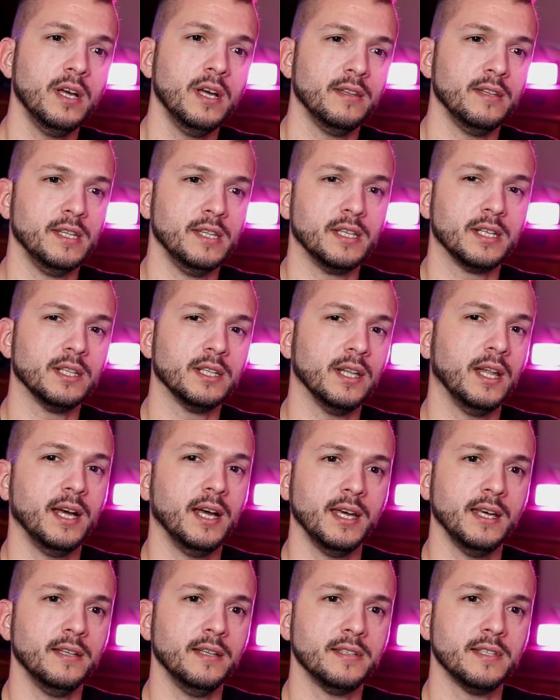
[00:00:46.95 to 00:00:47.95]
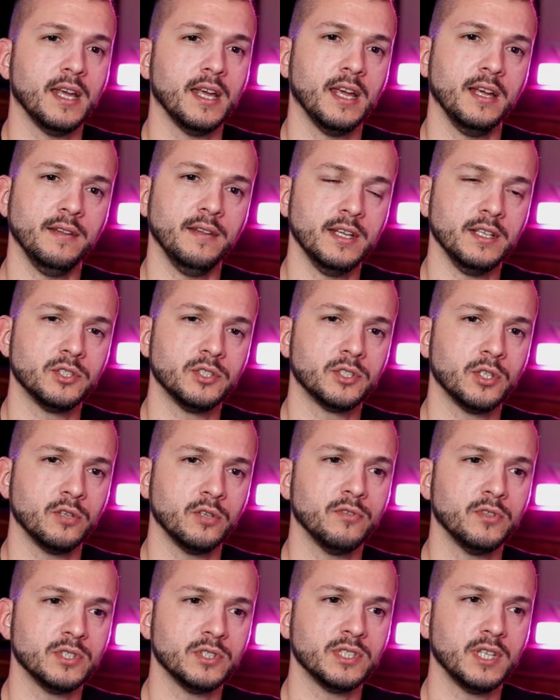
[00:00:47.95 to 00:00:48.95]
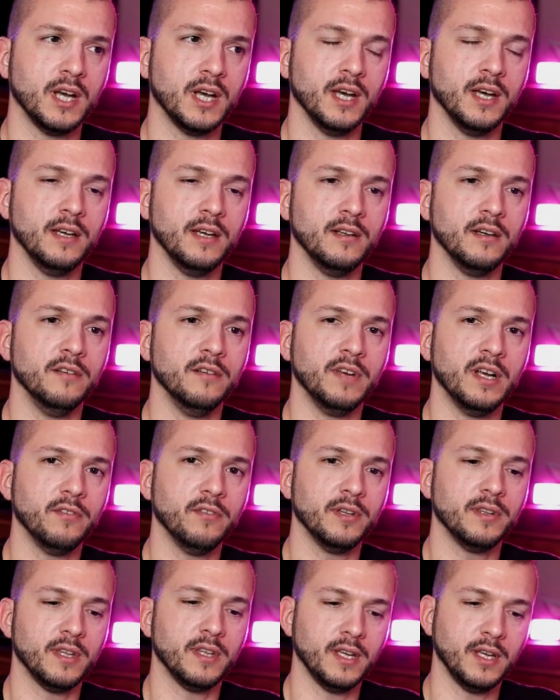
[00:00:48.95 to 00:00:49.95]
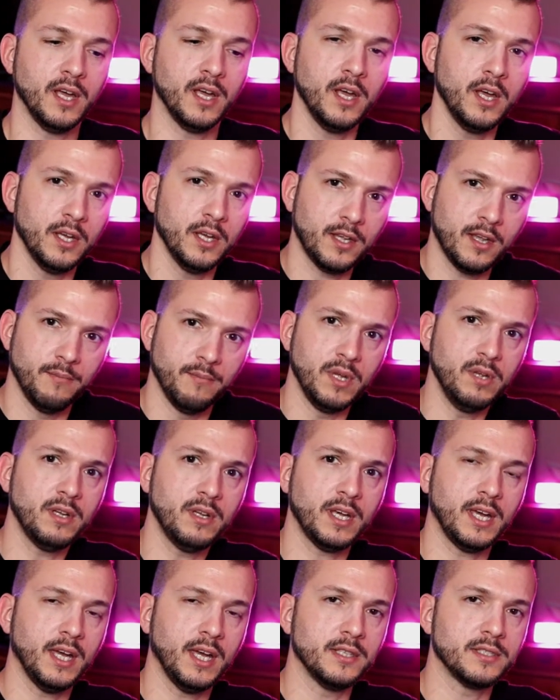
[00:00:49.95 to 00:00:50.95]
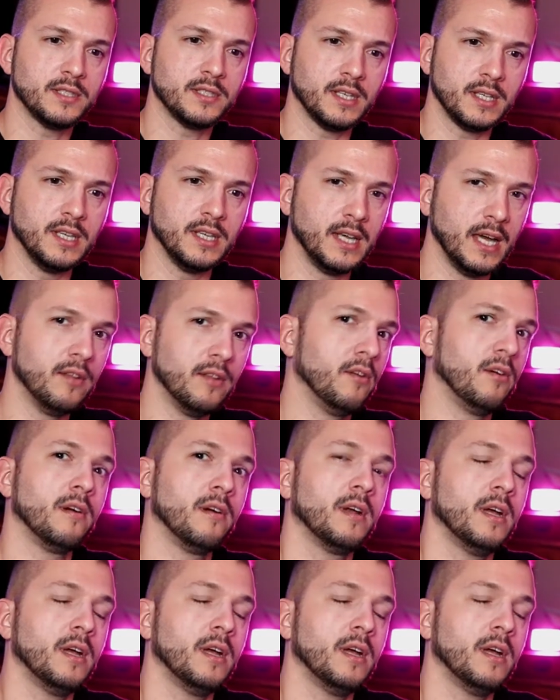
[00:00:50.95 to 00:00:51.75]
the client and the server side of everything communicates together.